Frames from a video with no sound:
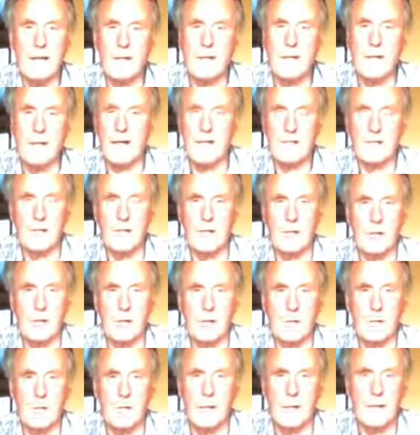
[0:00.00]
and rash in
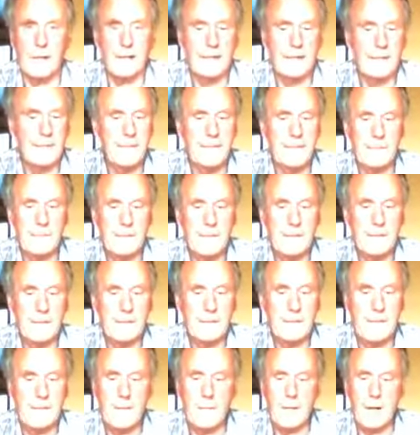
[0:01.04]
Lurgan Park,
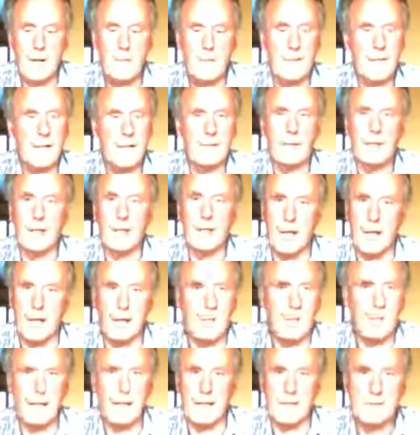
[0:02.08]
you'd probably never get out of
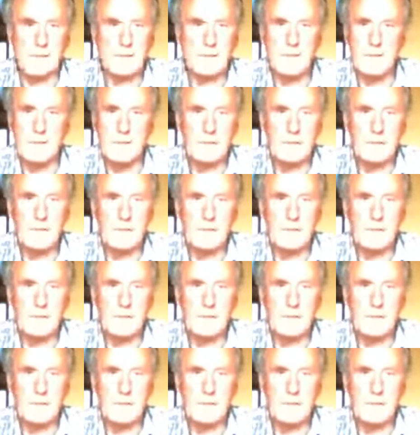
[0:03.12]
the place.